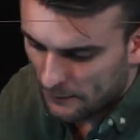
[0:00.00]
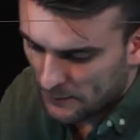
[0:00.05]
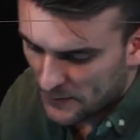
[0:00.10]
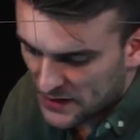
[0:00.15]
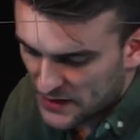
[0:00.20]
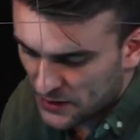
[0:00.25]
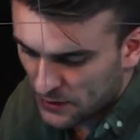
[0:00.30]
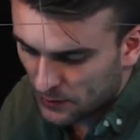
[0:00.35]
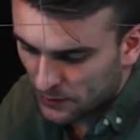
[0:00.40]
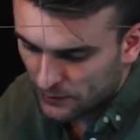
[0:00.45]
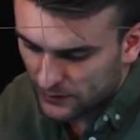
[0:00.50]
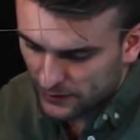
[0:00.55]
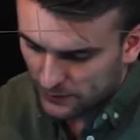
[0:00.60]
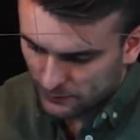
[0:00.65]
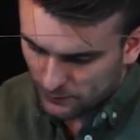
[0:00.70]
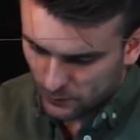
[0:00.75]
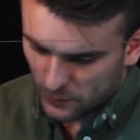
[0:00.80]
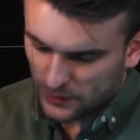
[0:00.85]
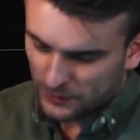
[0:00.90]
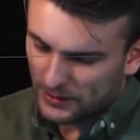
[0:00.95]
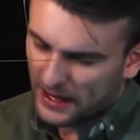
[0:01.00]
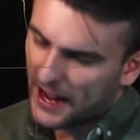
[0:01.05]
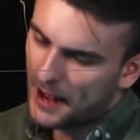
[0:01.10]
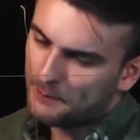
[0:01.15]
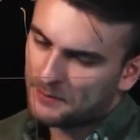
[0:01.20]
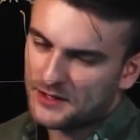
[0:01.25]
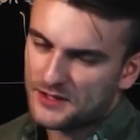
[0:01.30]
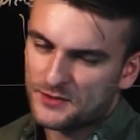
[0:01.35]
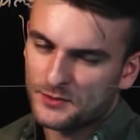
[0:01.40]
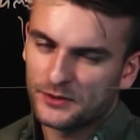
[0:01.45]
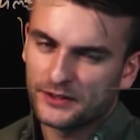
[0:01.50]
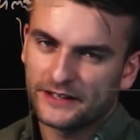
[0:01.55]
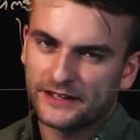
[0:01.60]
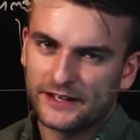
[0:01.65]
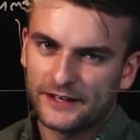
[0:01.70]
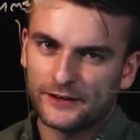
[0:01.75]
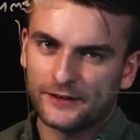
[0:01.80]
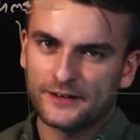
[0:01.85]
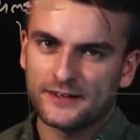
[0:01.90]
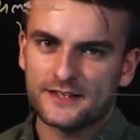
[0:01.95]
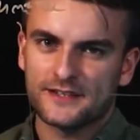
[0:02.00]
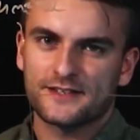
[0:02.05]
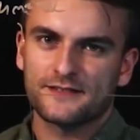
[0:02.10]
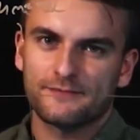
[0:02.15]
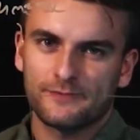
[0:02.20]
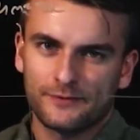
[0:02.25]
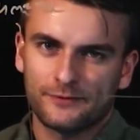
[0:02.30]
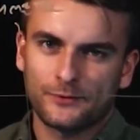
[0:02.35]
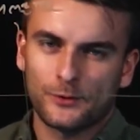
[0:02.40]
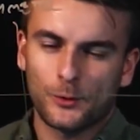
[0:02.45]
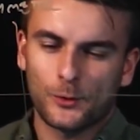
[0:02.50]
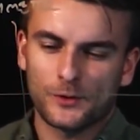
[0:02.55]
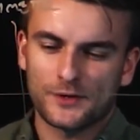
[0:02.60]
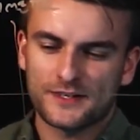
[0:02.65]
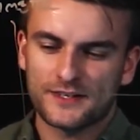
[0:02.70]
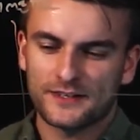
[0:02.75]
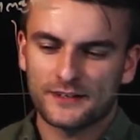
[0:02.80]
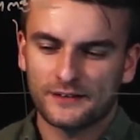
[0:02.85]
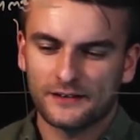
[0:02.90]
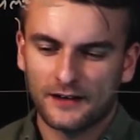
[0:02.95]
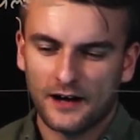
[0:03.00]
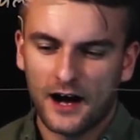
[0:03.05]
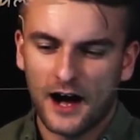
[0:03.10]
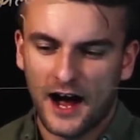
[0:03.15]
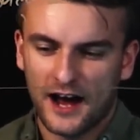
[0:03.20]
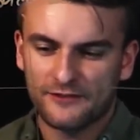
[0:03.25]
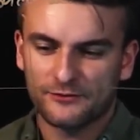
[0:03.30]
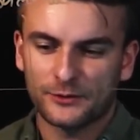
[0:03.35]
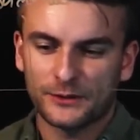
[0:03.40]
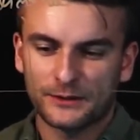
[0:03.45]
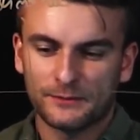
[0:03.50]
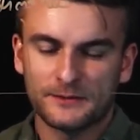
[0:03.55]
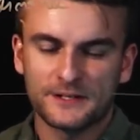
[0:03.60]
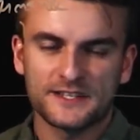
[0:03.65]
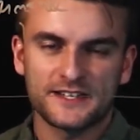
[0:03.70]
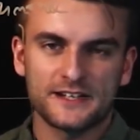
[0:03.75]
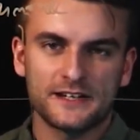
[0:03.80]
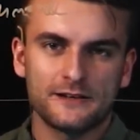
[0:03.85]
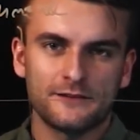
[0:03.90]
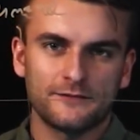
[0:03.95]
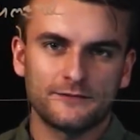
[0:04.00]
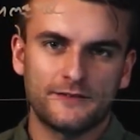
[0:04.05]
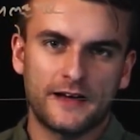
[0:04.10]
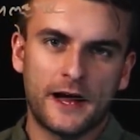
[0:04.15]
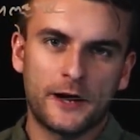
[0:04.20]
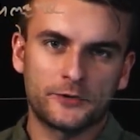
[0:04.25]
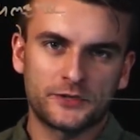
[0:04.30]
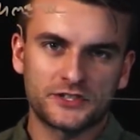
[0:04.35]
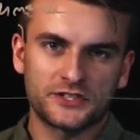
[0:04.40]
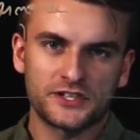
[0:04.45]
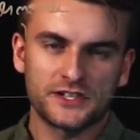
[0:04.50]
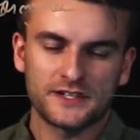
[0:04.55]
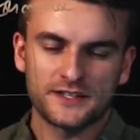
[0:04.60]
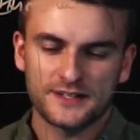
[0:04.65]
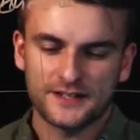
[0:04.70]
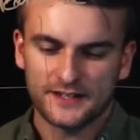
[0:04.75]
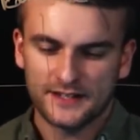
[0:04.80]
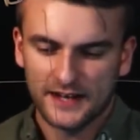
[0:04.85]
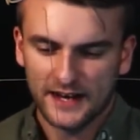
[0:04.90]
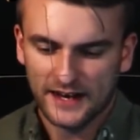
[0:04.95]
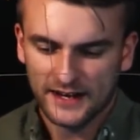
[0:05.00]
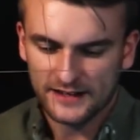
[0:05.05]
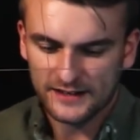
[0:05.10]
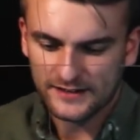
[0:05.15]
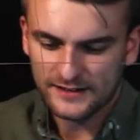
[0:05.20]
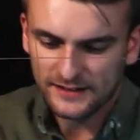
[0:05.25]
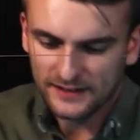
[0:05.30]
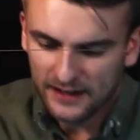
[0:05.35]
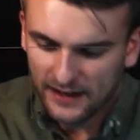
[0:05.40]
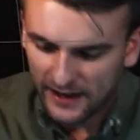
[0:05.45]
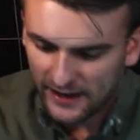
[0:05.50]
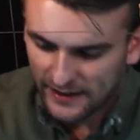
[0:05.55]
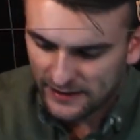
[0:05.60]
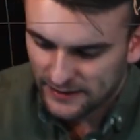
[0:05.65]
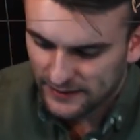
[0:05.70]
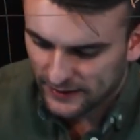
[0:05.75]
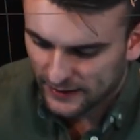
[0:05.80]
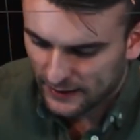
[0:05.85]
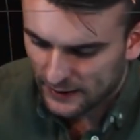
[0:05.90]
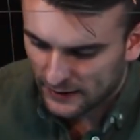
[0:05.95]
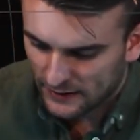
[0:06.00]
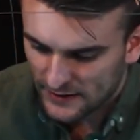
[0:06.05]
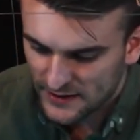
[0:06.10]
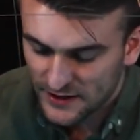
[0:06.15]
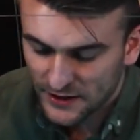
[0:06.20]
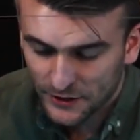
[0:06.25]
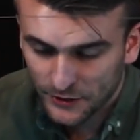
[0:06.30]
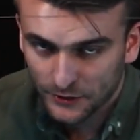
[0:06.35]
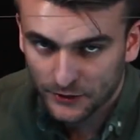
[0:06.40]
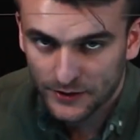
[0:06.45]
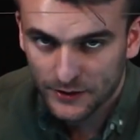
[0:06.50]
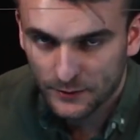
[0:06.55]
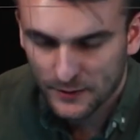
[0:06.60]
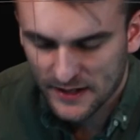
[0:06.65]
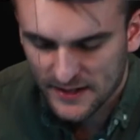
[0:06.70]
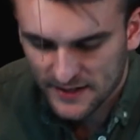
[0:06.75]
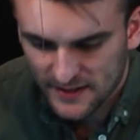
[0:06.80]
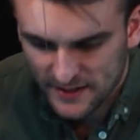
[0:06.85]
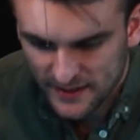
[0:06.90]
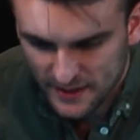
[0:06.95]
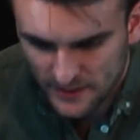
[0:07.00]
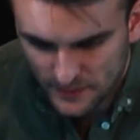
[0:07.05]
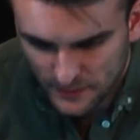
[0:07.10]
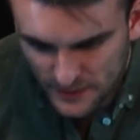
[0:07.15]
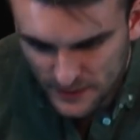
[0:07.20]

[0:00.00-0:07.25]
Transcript: So what happens really here is, of course, a high frequency of outages and security risks as a